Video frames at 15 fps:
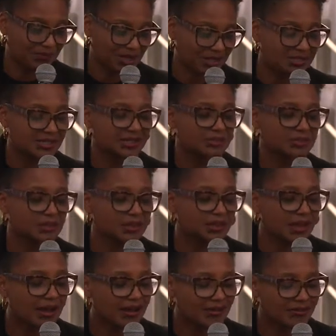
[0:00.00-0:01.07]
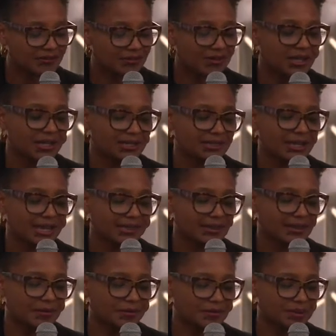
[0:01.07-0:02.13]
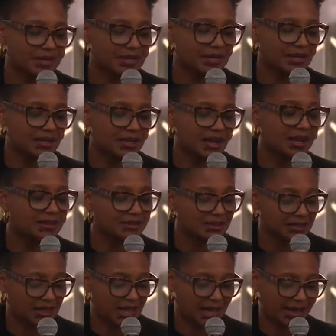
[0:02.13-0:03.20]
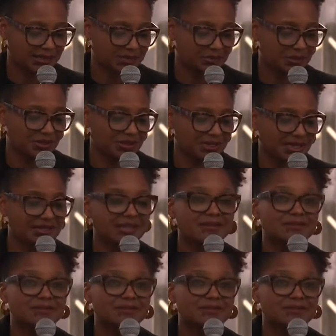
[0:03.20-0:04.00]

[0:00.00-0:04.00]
until love let them be unclasped and